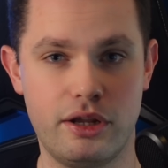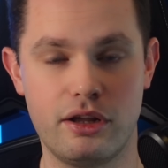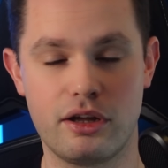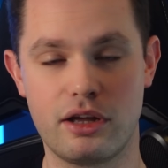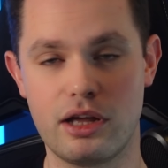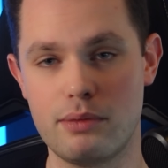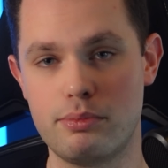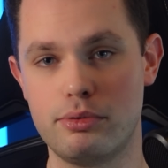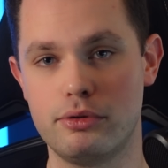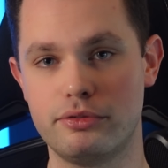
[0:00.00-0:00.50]
add a
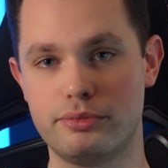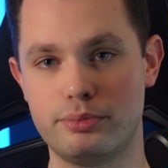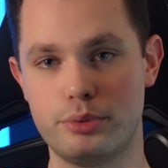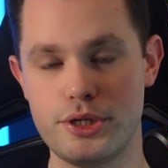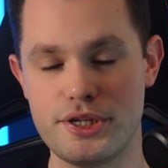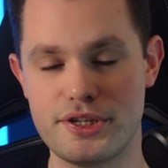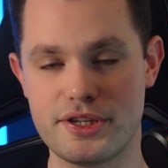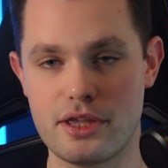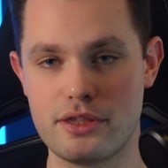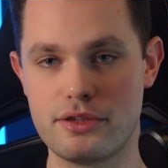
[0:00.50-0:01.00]
couple of
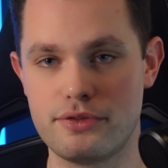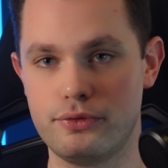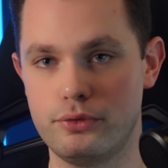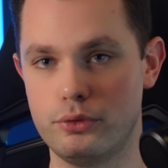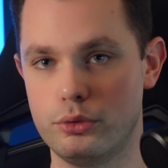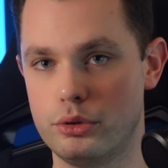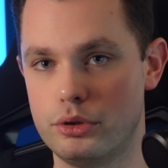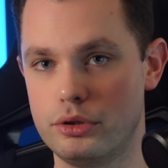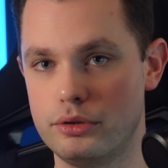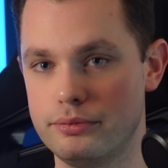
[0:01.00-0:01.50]
presets
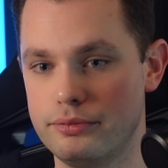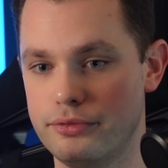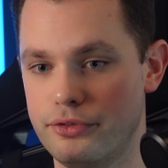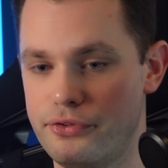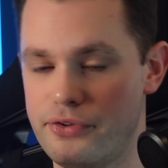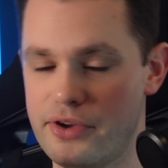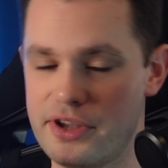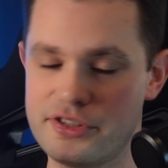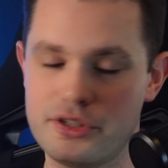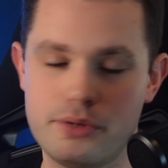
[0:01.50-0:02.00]
for
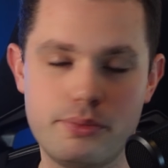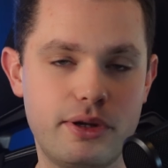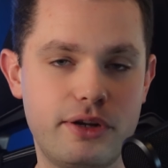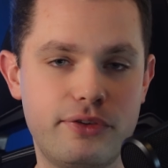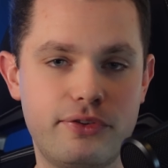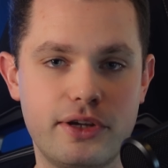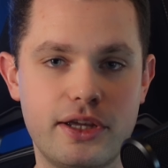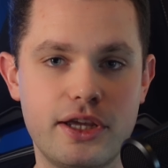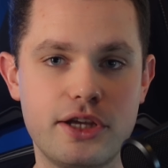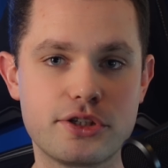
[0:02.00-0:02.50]
faster
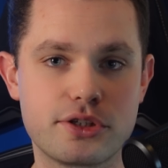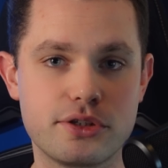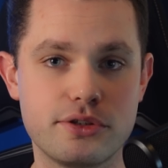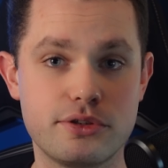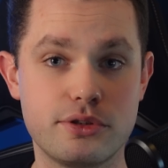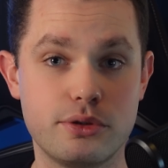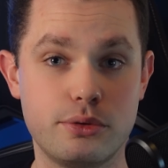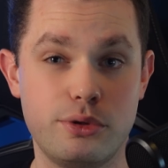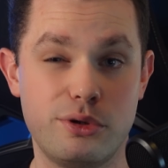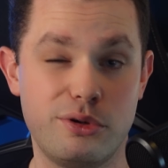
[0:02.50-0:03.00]
modifications
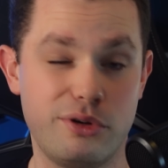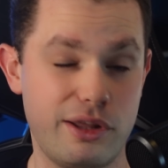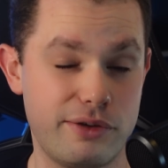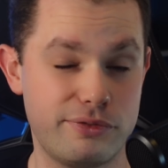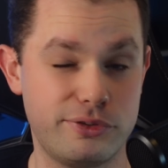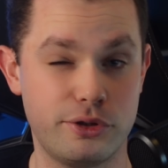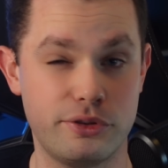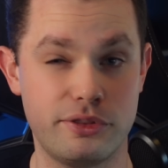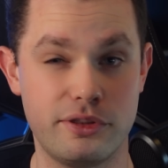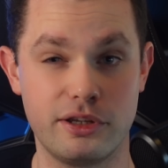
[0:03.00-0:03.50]
so you don't
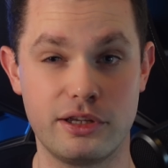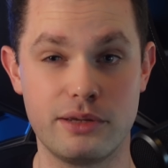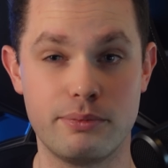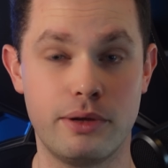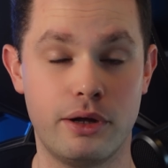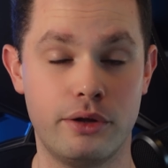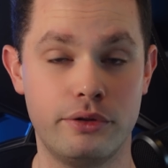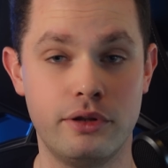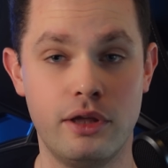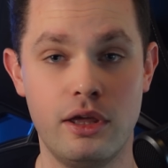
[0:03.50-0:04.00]
have to think
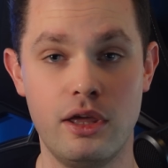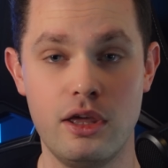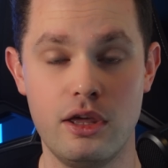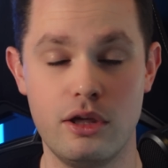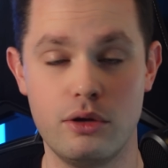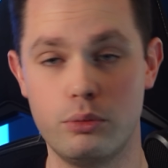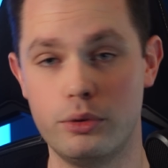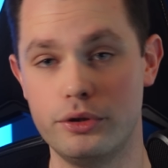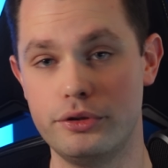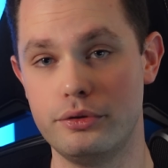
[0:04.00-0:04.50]
about
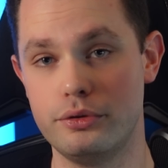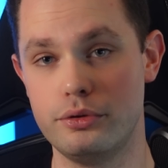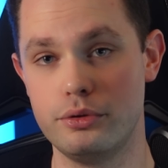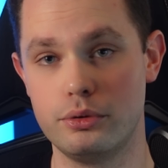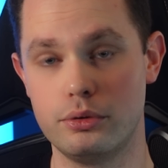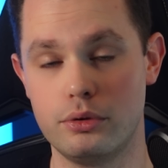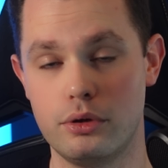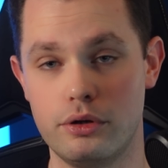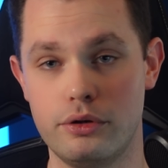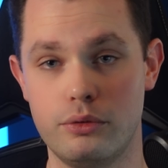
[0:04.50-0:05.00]
what to
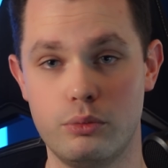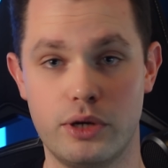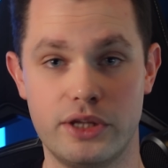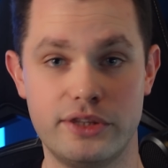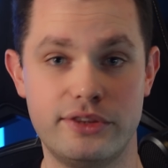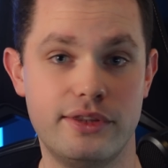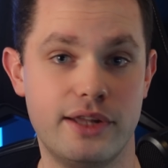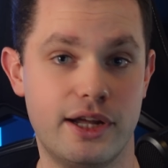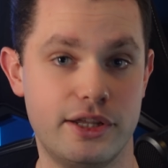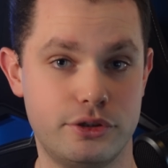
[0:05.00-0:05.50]
do and
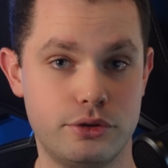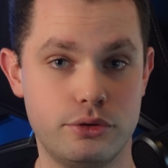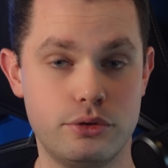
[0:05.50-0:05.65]
what not